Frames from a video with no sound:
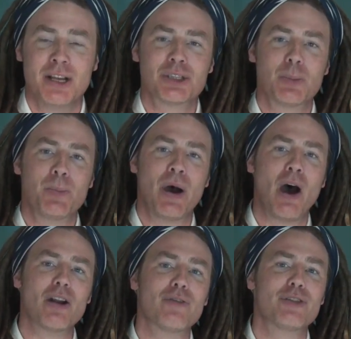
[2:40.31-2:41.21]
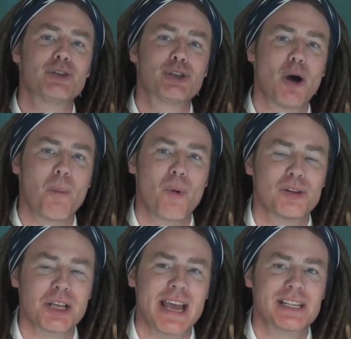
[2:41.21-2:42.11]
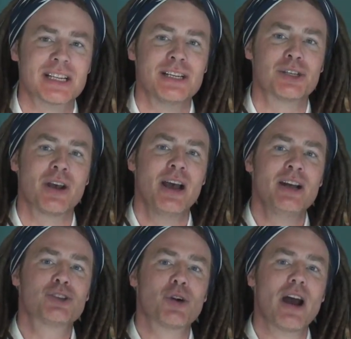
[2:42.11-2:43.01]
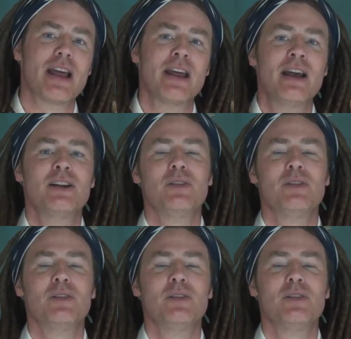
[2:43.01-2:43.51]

So part of the job was actually to try and,